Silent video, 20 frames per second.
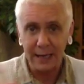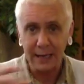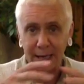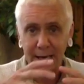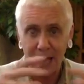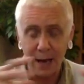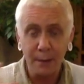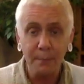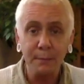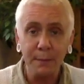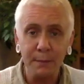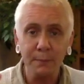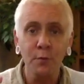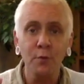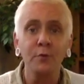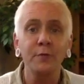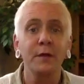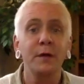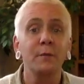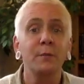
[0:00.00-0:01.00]
It can be
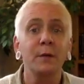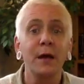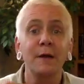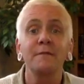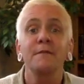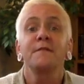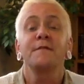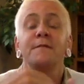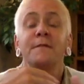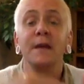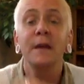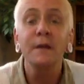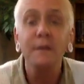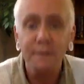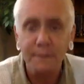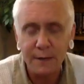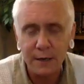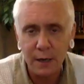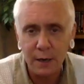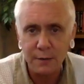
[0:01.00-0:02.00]
more that we have a fear
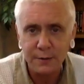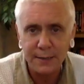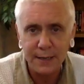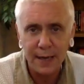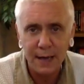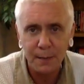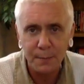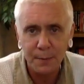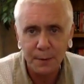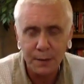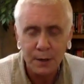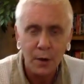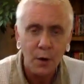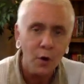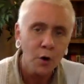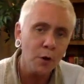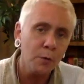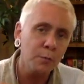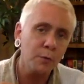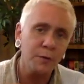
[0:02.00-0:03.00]
of it going to happen,
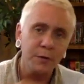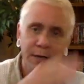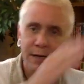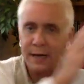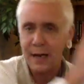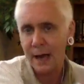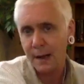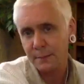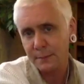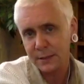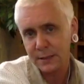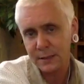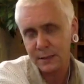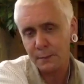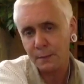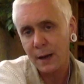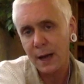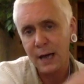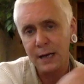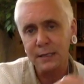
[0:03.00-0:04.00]
or more that it happened in the
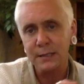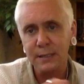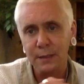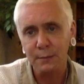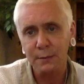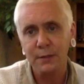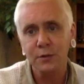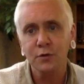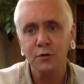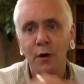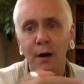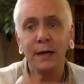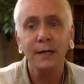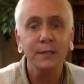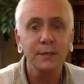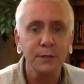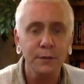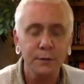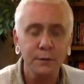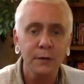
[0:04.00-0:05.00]
past and we're
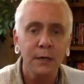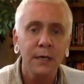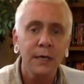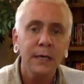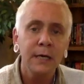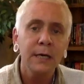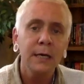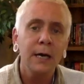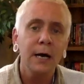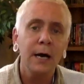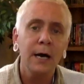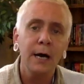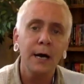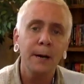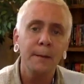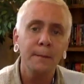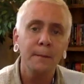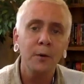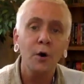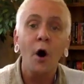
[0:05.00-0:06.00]
trying to
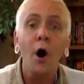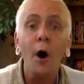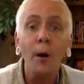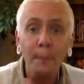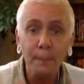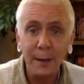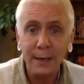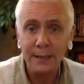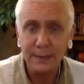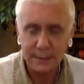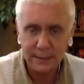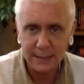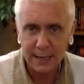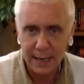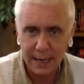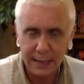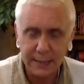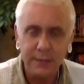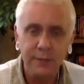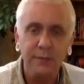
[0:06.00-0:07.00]

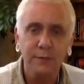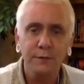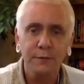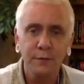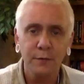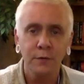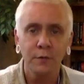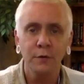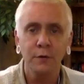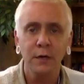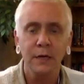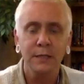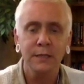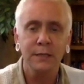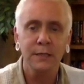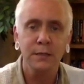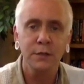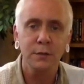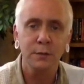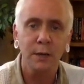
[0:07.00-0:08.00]
compensate for a
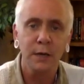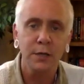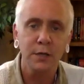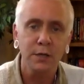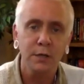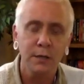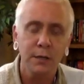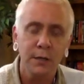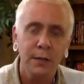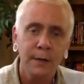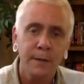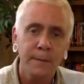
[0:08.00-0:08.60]
situation.